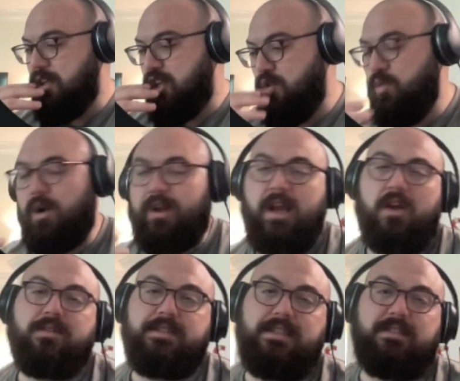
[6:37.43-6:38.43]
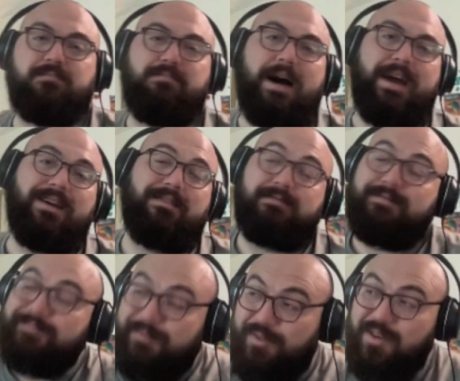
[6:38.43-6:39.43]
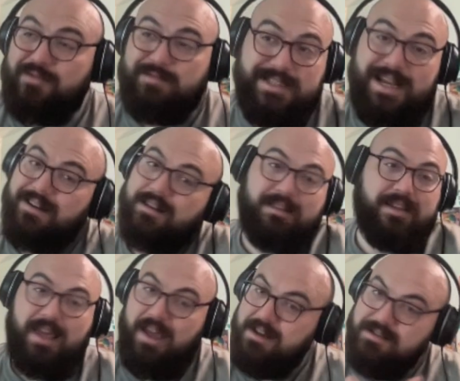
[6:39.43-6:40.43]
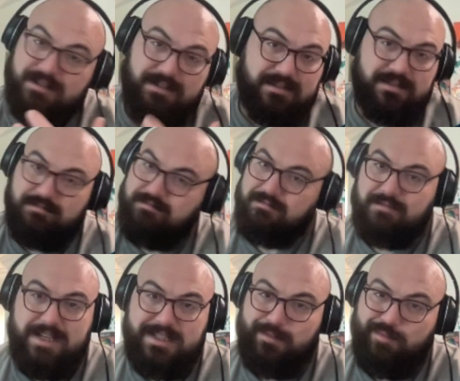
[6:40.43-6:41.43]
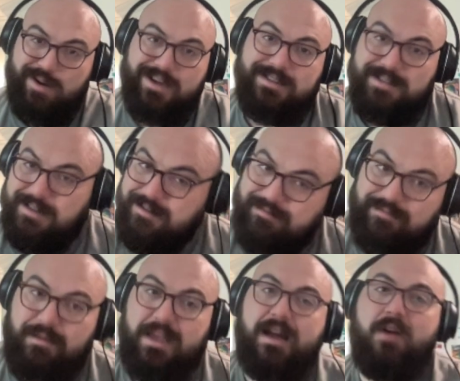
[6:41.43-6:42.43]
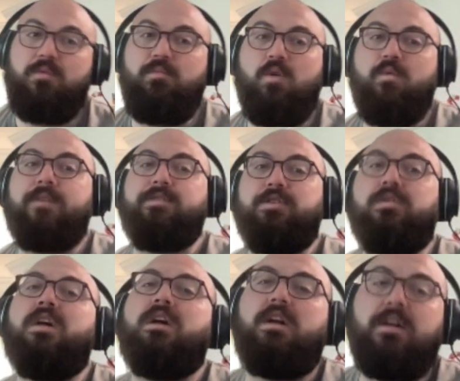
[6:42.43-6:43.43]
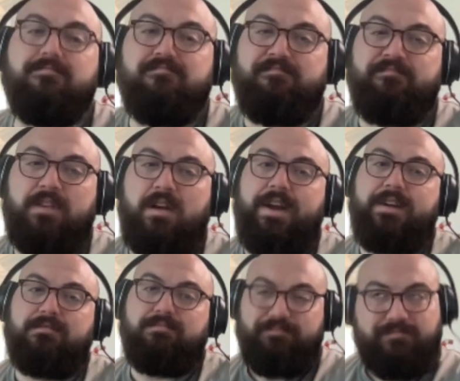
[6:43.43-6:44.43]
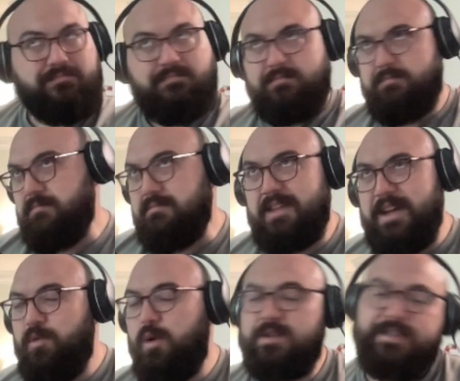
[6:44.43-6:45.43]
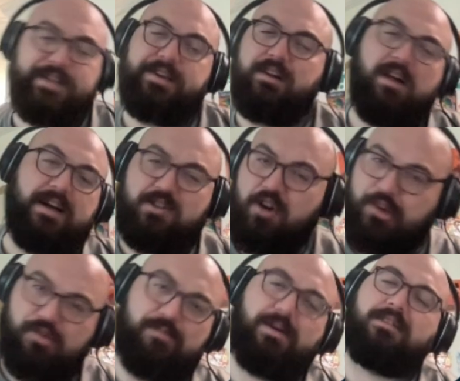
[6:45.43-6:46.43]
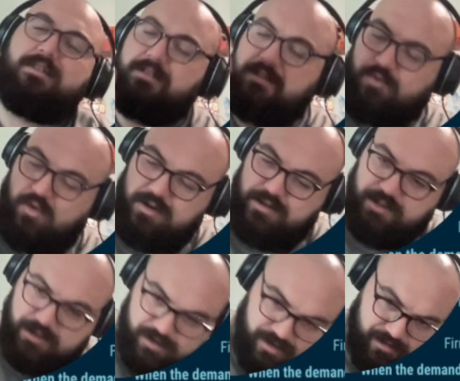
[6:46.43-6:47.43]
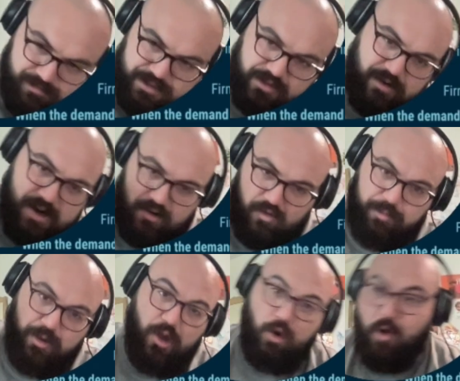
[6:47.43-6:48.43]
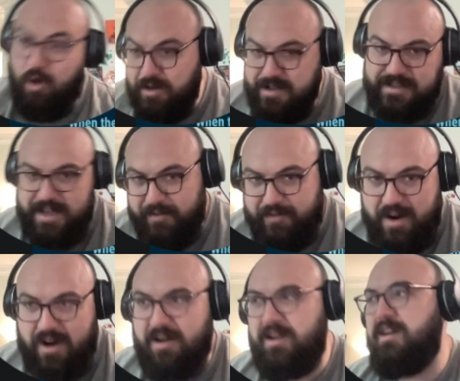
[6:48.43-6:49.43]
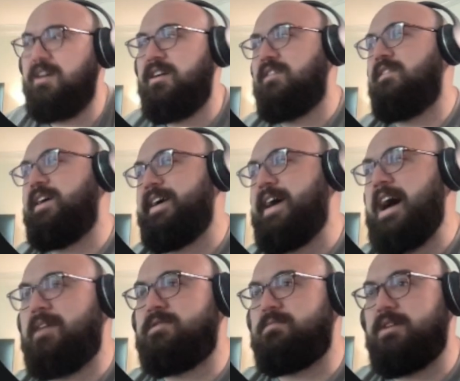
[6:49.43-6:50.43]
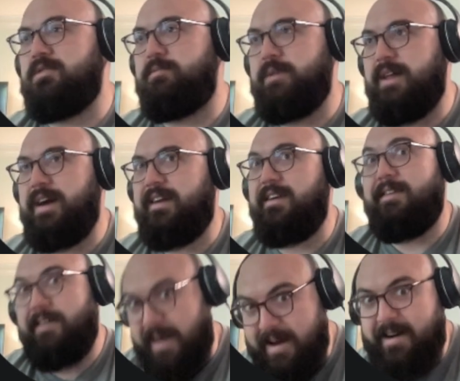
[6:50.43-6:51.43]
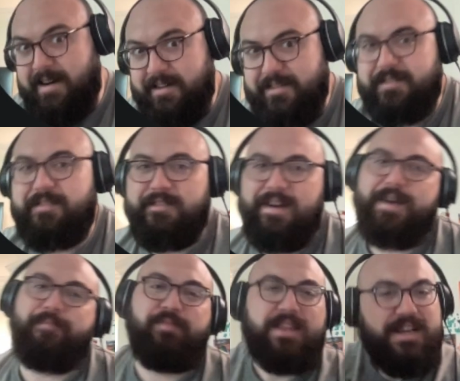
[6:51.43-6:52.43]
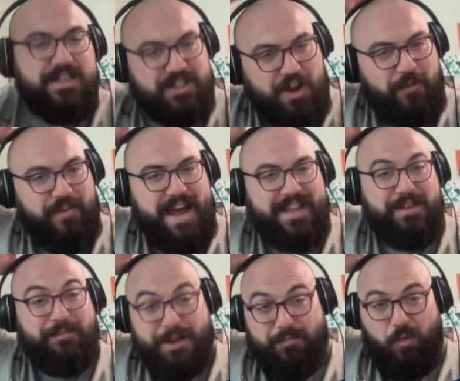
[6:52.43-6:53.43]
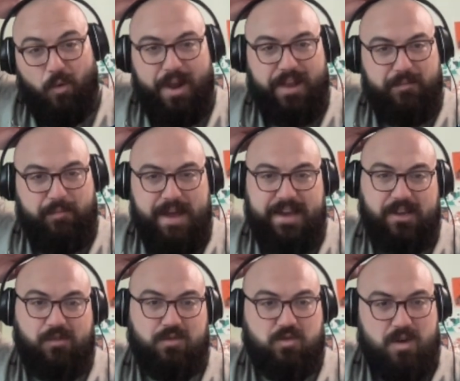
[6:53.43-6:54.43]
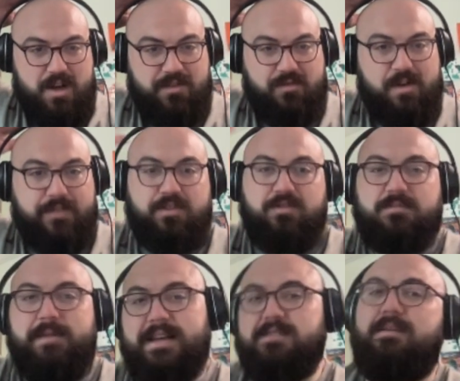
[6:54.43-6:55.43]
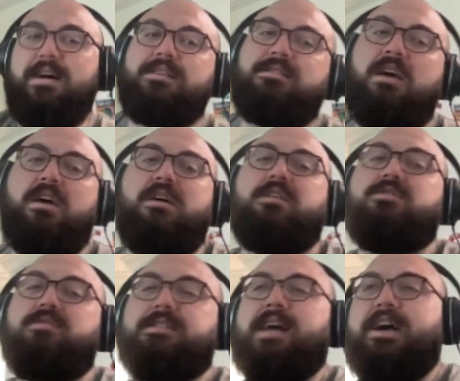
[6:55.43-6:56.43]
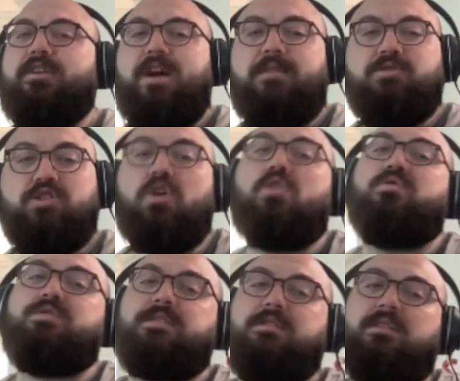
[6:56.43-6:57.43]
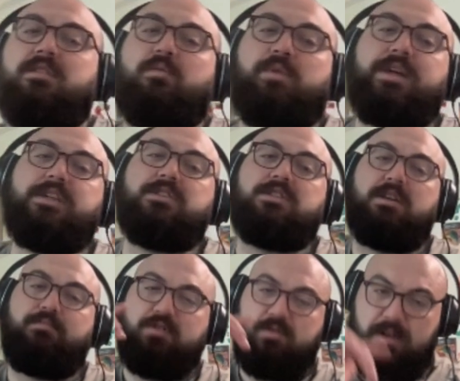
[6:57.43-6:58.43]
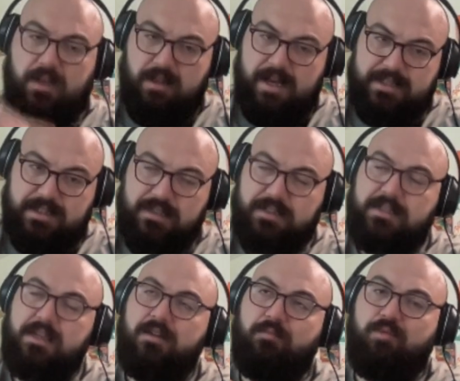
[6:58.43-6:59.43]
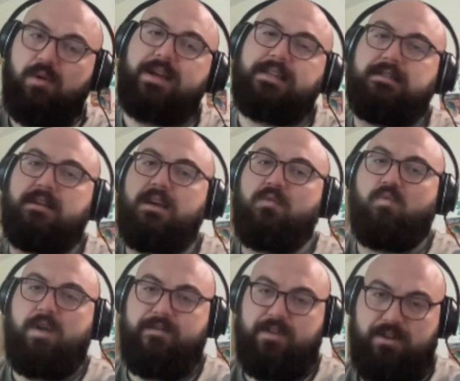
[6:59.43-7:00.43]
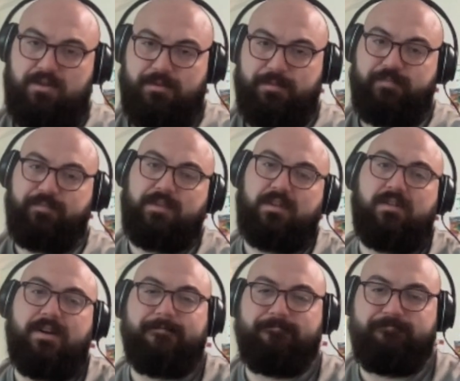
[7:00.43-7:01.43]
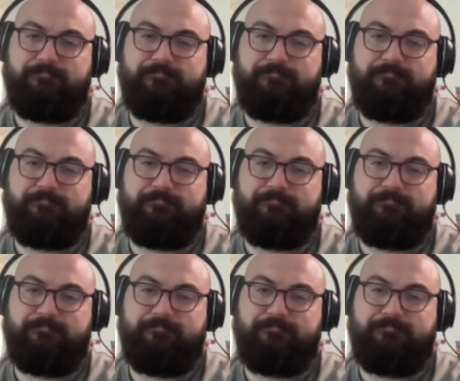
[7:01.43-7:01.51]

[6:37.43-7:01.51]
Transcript: you are guaranteed to buy it, firms technically can just raise the price and make out with more revenue, right? If we were sitting in class arguing about this, of course, Mr. Greco would be like, "Oh, is that fair?" Right? Adam Smith would be like, "Yeah." Right? So at the midpoint, PED equals 1, revenue is maximized. So this diagram shows the relationship between elasticity, price, and revenue. Okay.